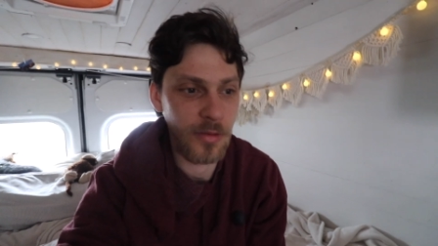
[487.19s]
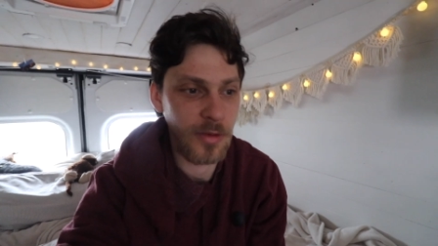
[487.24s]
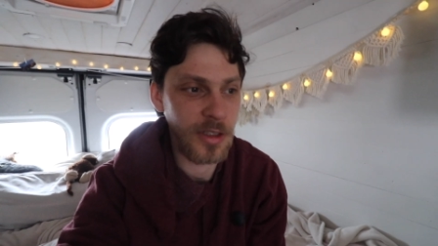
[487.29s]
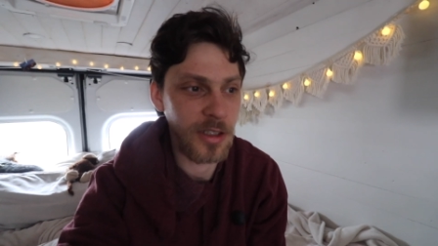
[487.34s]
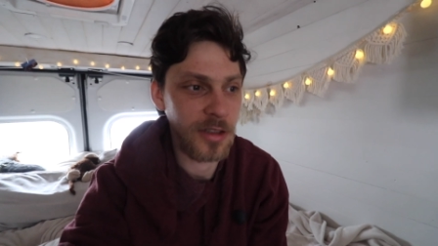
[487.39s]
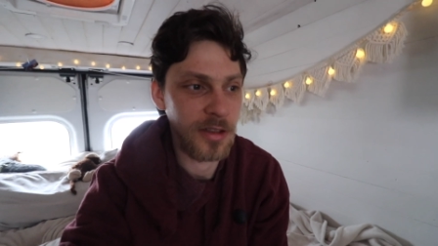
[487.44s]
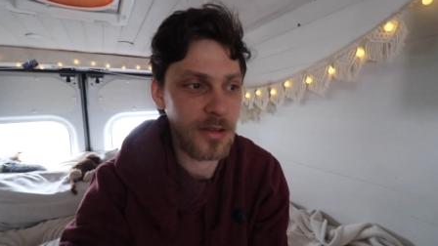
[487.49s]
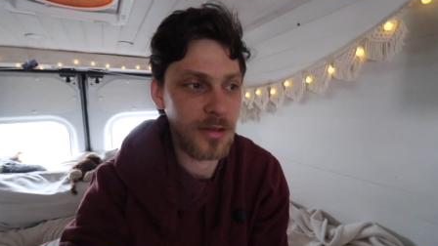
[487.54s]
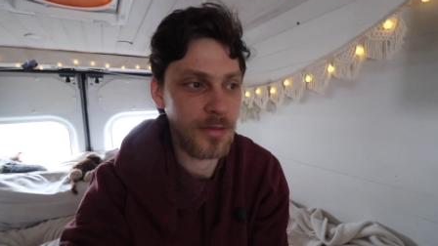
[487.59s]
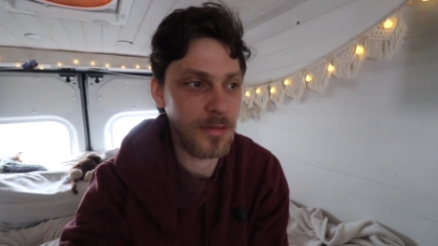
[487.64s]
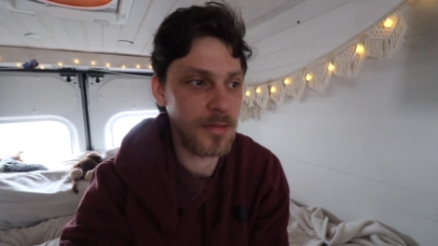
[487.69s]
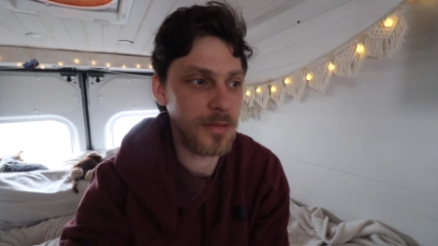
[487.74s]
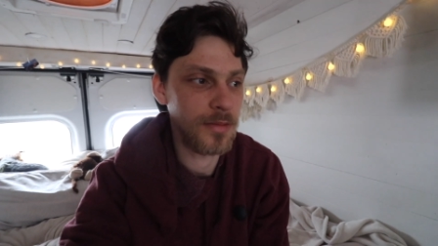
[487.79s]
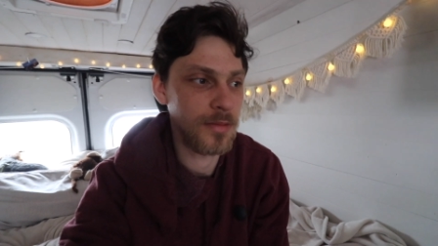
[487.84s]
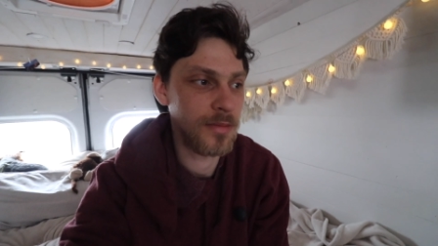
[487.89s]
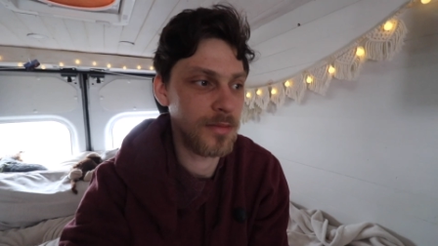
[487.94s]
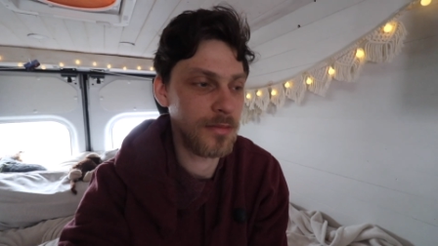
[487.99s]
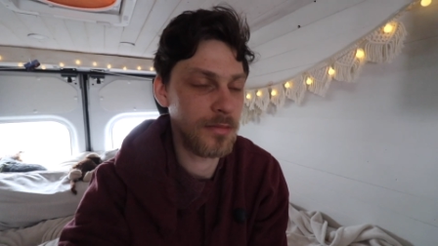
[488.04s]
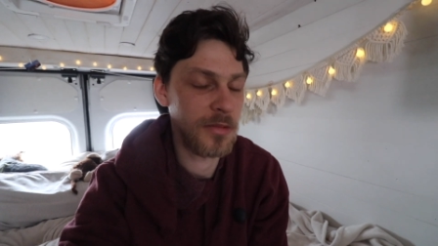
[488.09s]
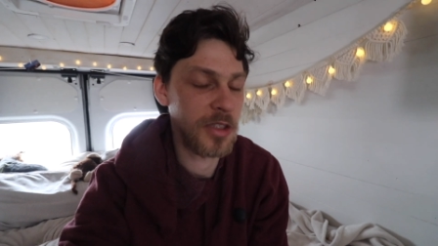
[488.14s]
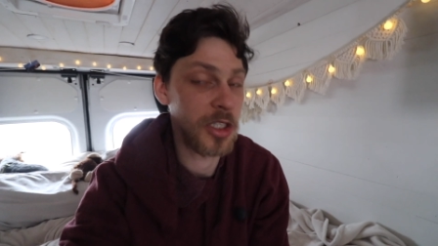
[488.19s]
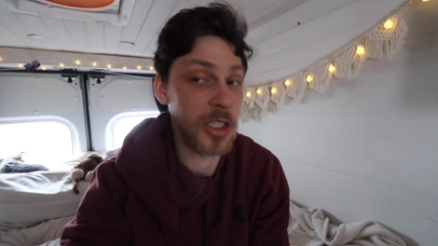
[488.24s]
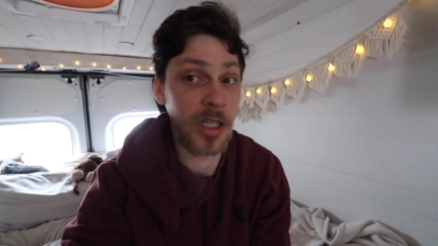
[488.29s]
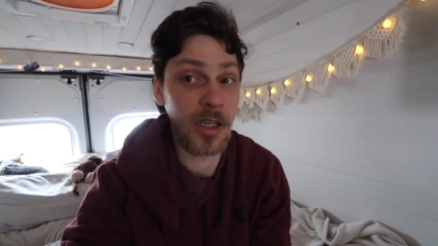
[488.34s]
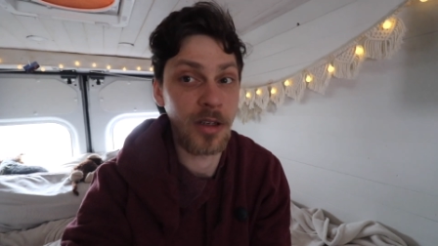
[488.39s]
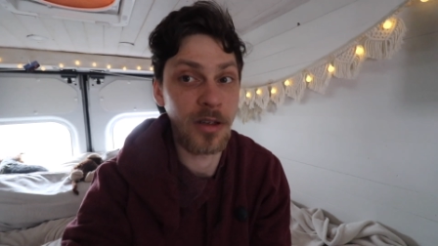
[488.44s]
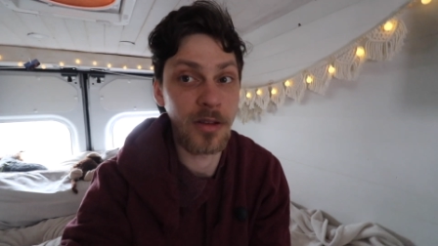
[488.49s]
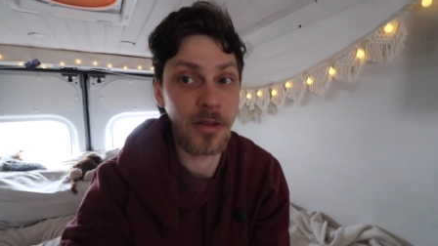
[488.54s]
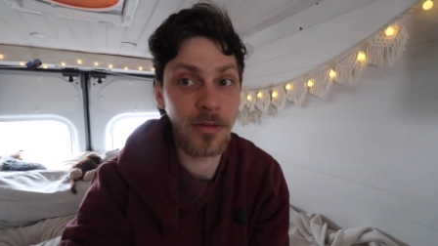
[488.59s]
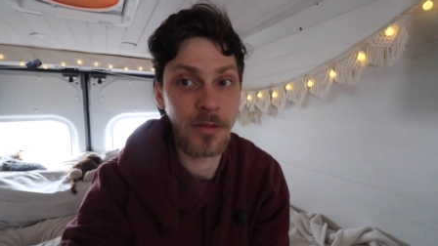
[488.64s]
We just
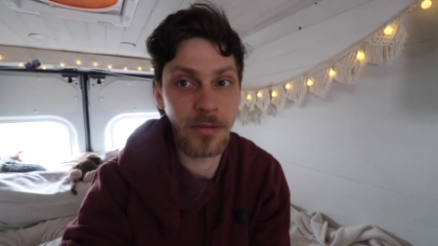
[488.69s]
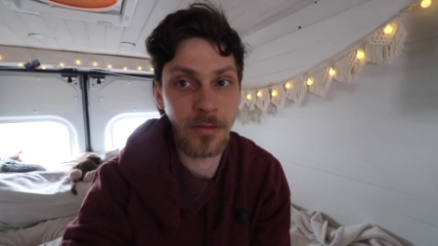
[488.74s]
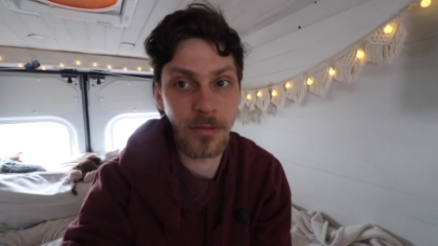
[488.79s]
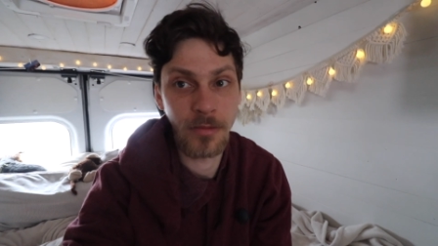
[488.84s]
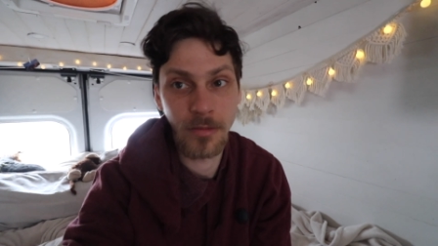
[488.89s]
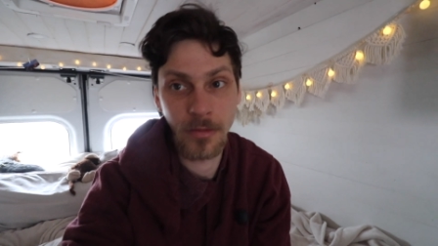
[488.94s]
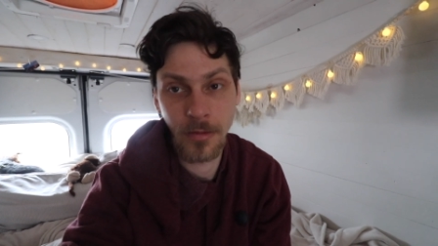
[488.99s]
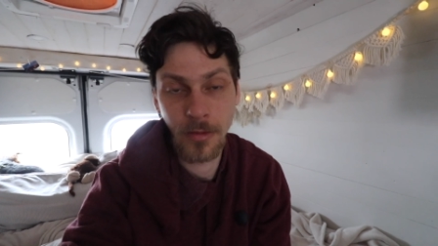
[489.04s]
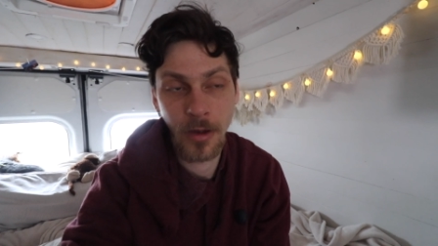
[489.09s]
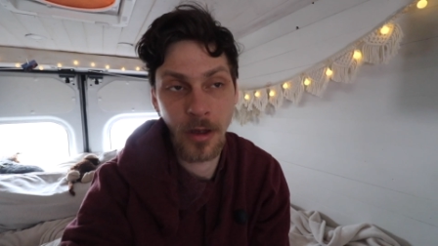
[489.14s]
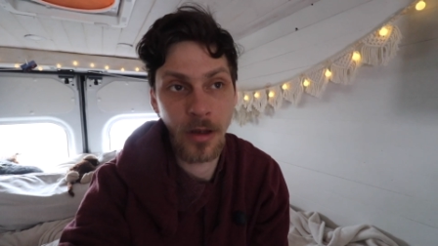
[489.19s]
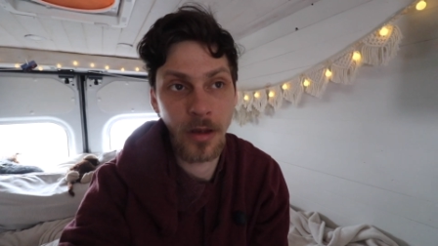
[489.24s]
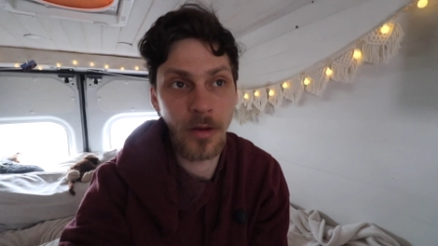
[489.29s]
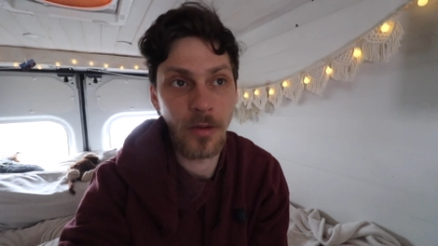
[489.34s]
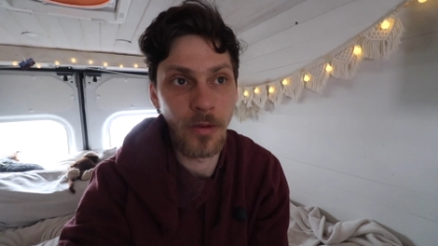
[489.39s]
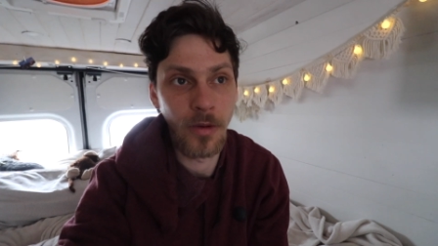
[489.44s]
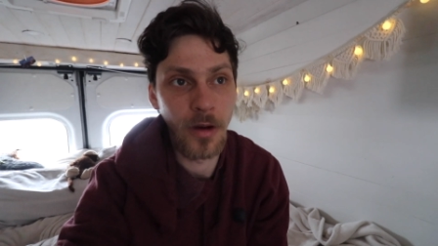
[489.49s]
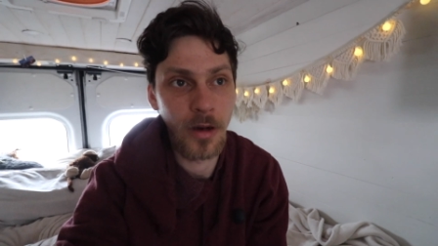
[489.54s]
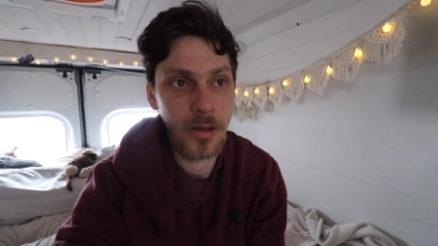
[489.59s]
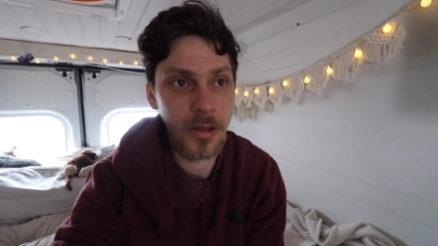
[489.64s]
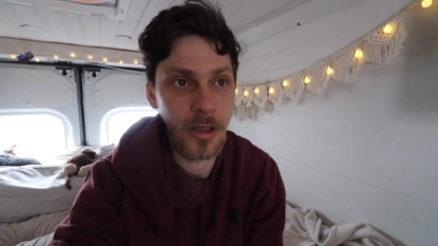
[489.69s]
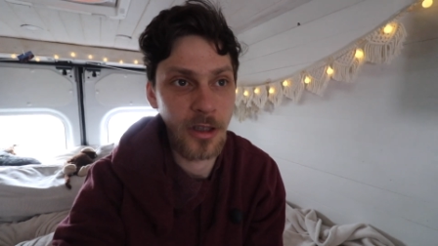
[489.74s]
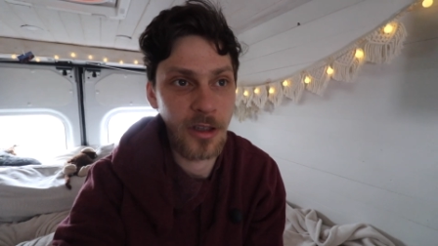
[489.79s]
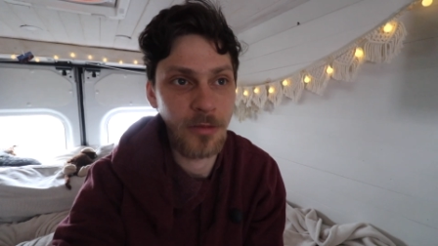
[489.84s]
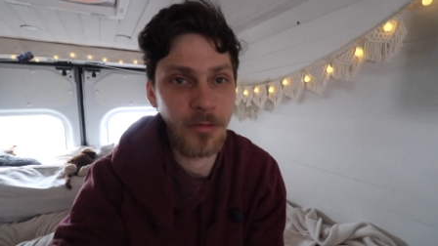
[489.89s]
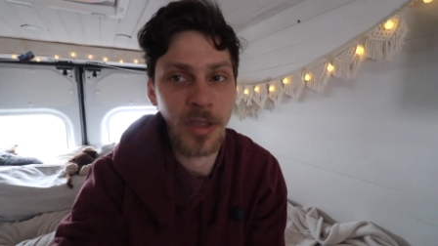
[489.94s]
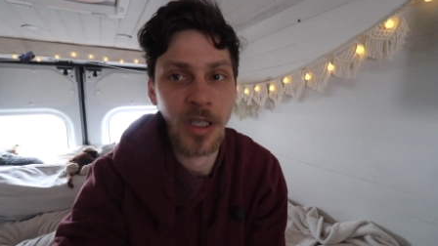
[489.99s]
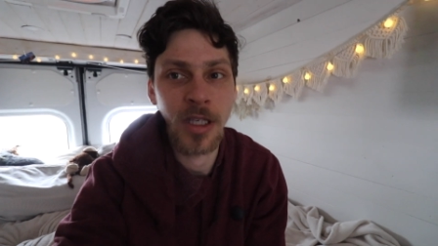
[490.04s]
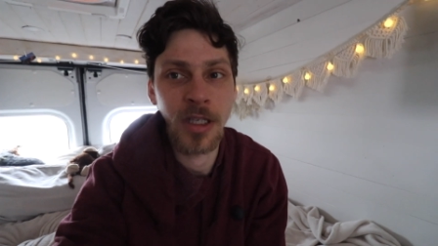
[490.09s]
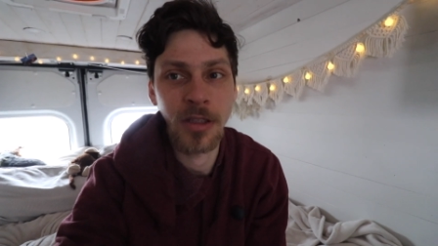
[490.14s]
chilled, walked on the
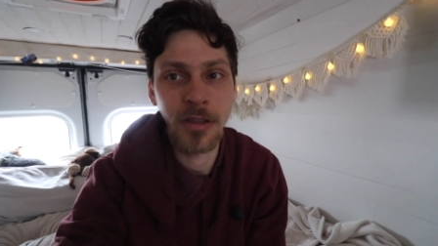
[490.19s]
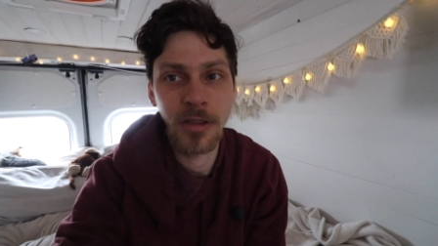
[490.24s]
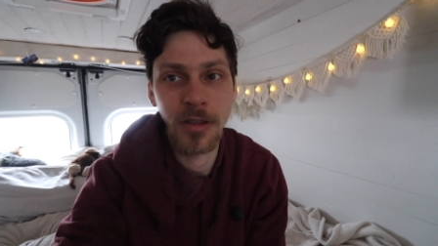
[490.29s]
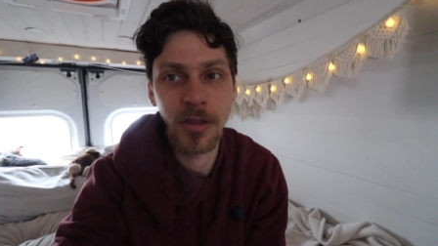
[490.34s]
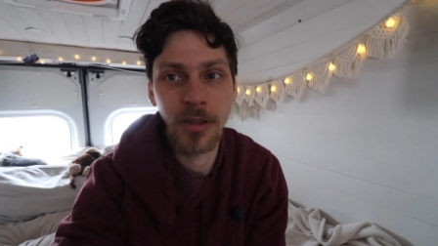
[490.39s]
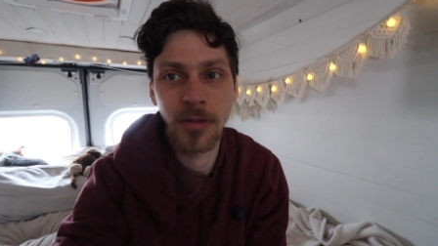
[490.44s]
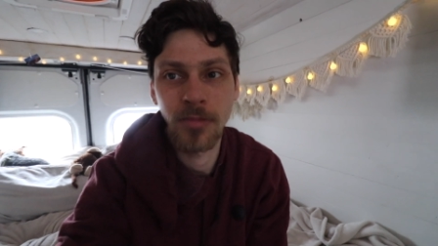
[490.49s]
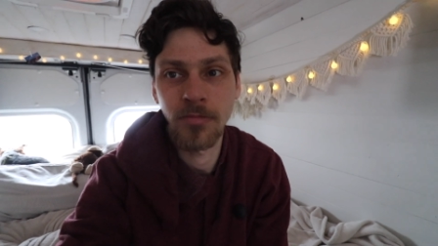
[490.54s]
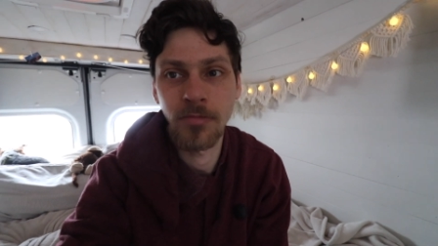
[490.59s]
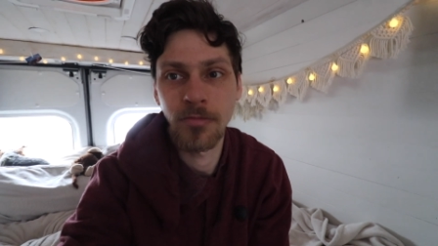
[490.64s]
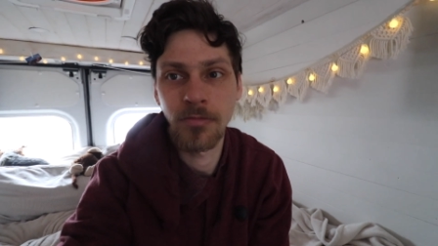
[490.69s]
beach,